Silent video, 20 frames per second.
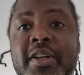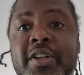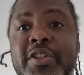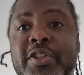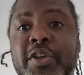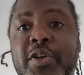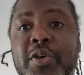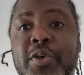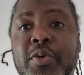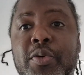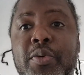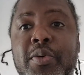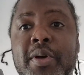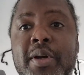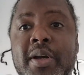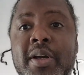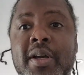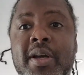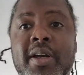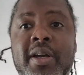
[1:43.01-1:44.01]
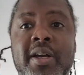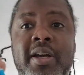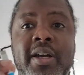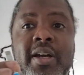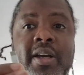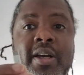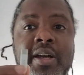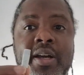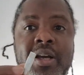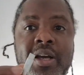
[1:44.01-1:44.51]
So
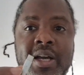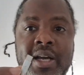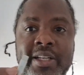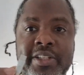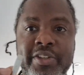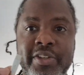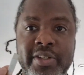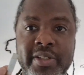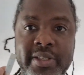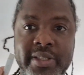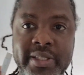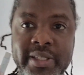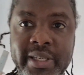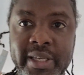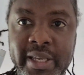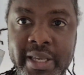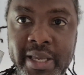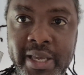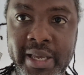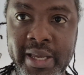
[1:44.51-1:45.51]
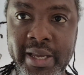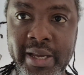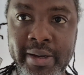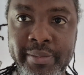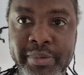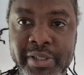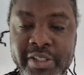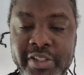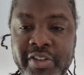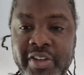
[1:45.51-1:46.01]
as you can see here,
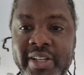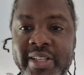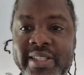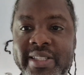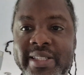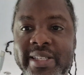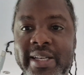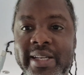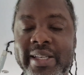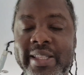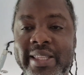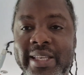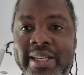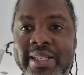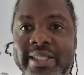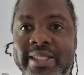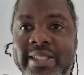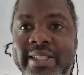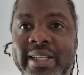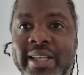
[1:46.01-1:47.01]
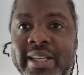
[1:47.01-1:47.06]
I'm just going to stick this